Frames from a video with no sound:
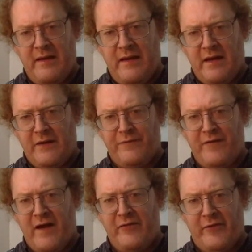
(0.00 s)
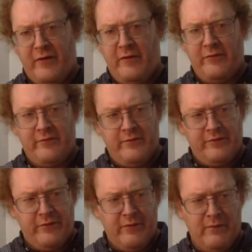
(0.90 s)
of 5 stars.
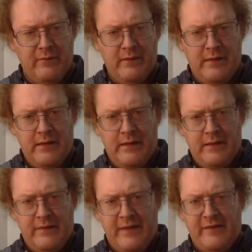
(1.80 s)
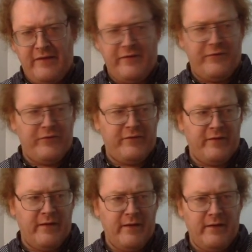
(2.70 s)
So that does it for
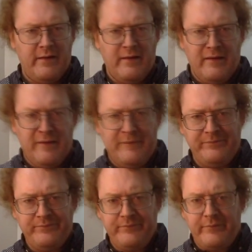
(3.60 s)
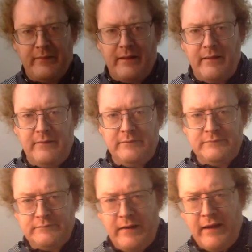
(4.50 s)
tonight. I
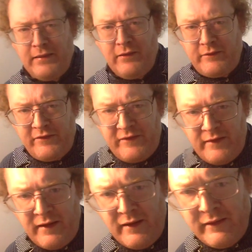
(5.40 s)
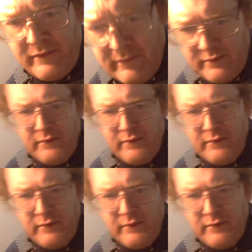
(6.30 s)
looked on